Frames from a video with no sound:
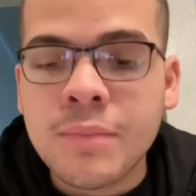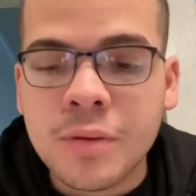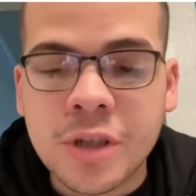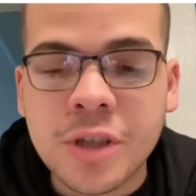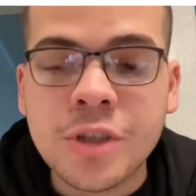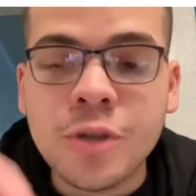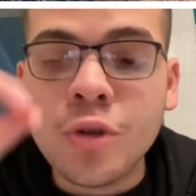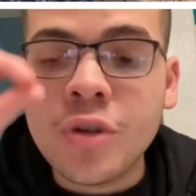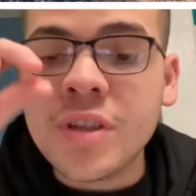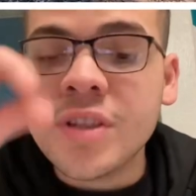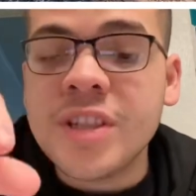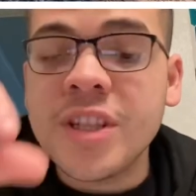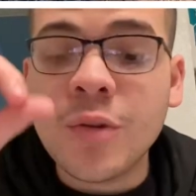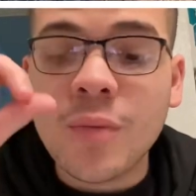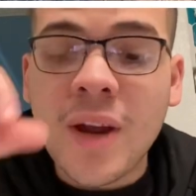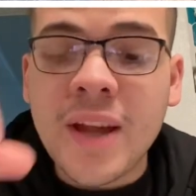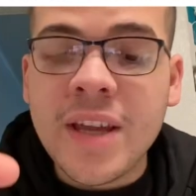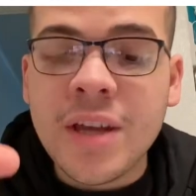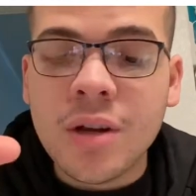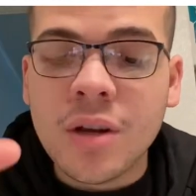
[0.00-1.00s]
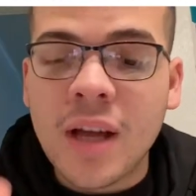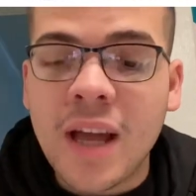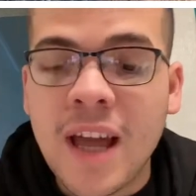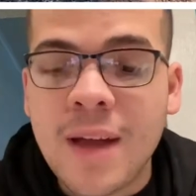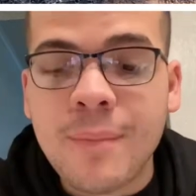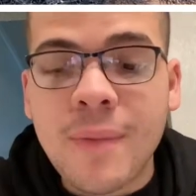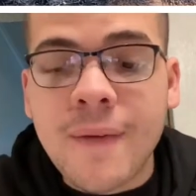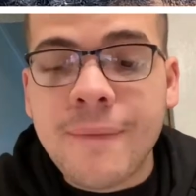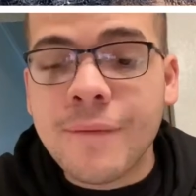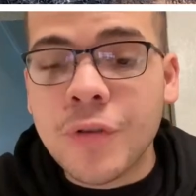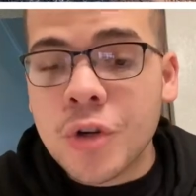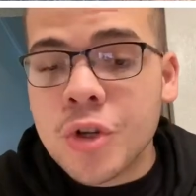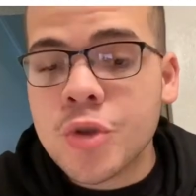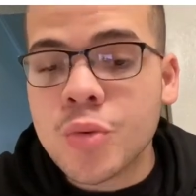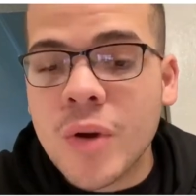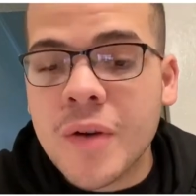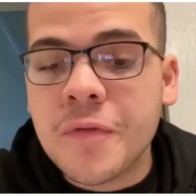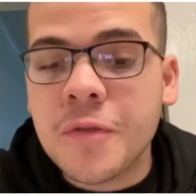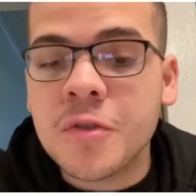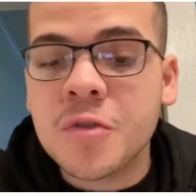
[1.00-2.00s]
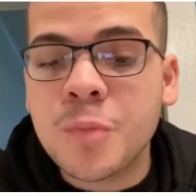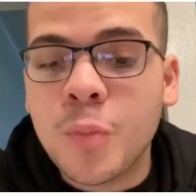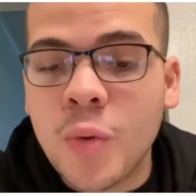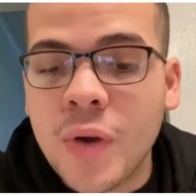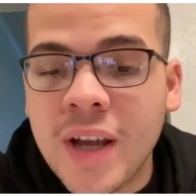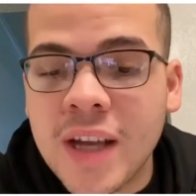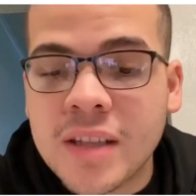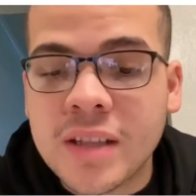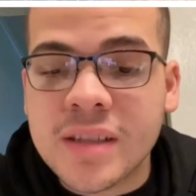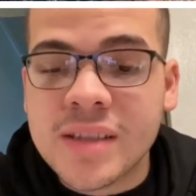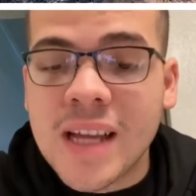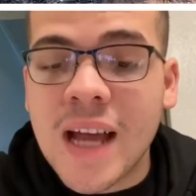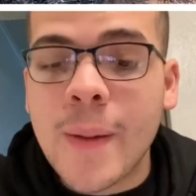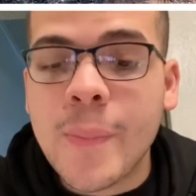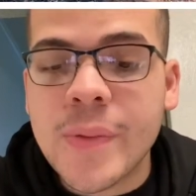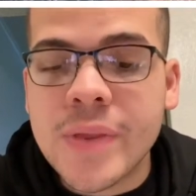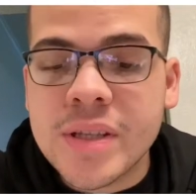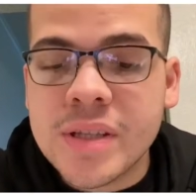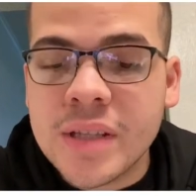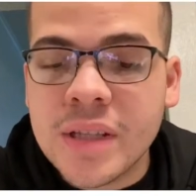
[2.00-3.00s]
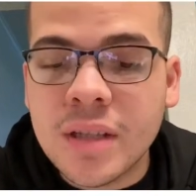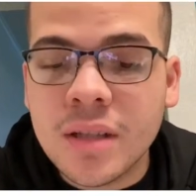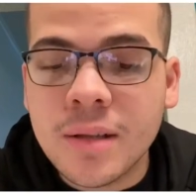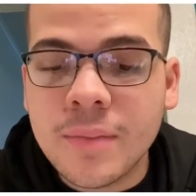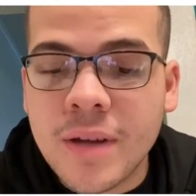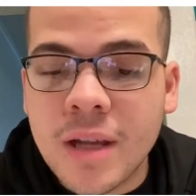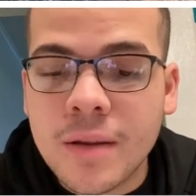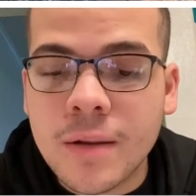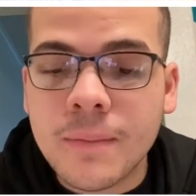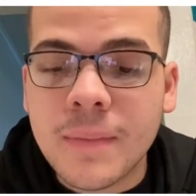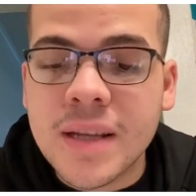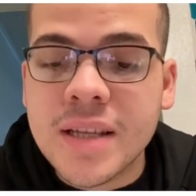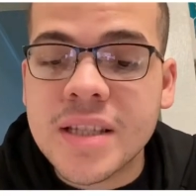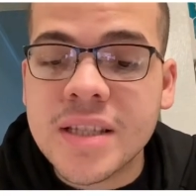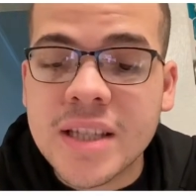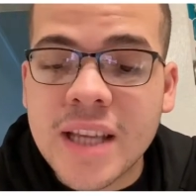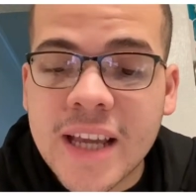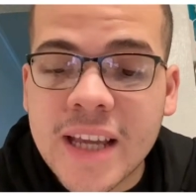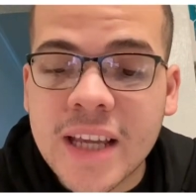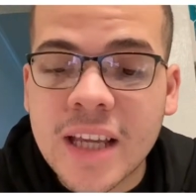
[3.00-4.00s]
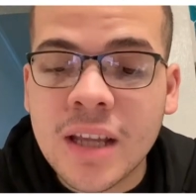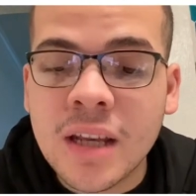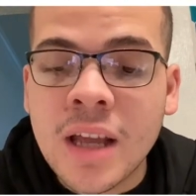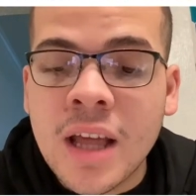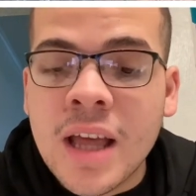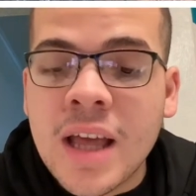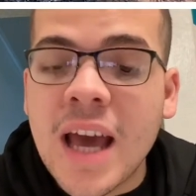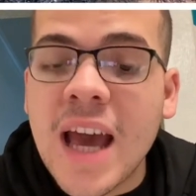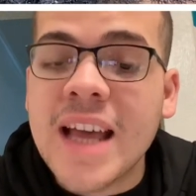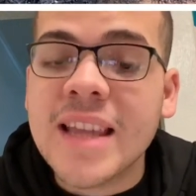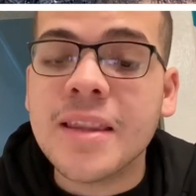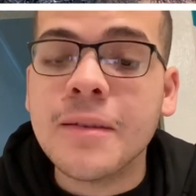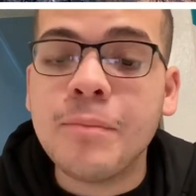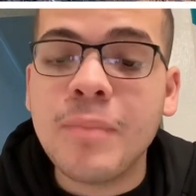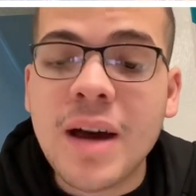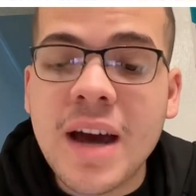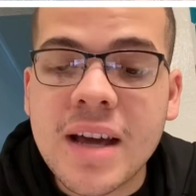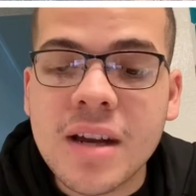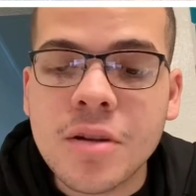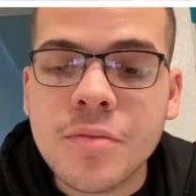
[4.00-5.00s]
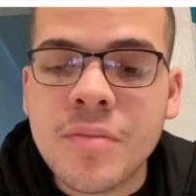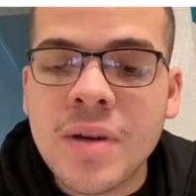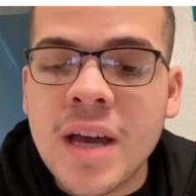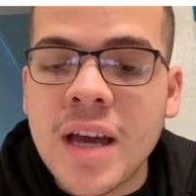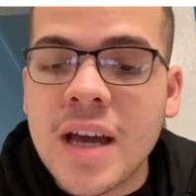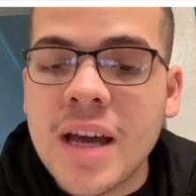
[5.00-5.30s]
And you can see right here, I have my first reference point at the top of the C cup, and then my second at the bottom.